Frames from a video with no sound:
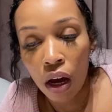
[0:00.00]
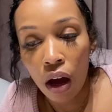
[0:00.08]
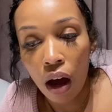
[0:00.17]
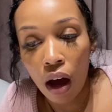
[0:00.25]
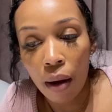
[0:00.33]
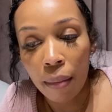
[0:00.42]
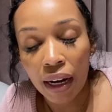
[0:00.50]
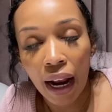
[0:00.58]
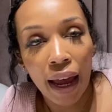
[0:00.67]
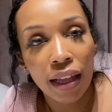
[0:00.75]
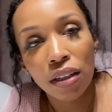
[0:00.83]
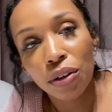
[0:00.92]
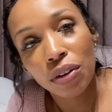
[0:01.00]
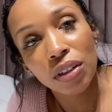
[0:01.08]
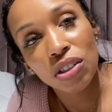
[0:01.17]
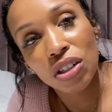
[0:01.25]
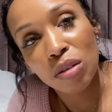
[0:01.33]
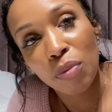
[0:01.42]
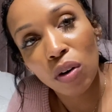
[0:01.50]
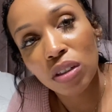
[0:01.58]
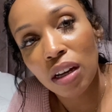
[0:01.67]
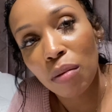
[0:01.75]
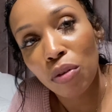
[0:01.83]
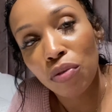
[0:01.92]
And I had literally just spoke to
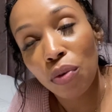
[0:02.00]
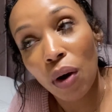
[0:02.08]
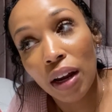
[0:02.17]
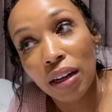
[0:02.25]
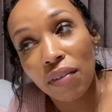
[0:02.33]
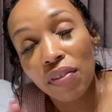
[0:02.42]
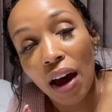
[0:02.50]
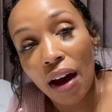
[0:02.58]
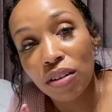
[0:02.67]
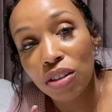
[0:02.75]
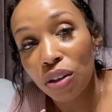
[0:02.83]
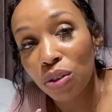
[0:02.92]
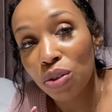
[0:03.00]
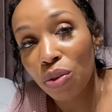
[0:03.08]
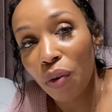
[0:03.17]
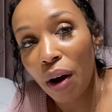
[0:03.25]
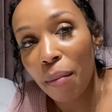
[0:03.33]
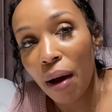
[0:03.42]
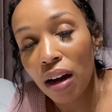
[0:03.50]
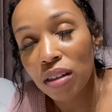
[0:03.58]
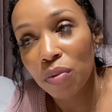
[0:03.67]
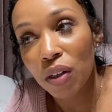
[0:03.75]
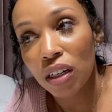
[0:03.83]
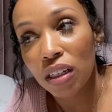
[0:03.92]
him before I left the house to go to the Redbox,
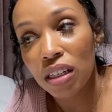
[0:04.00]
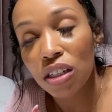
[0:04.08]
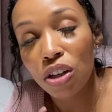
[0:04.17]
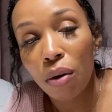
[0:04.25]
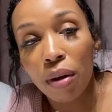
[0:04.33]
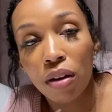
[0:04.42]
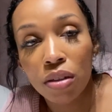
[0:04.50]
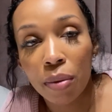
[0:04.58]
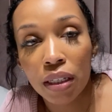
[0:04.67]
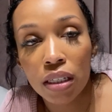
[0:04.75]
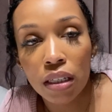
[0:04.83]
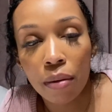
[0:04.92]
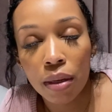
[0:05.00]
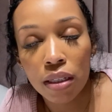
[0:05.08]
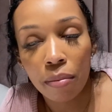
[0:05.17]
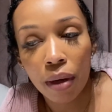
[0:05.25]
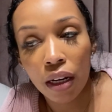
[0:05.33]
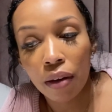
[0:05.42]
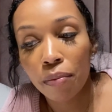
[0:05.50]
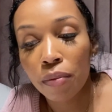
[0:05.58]
because he told me he was about to send me some money.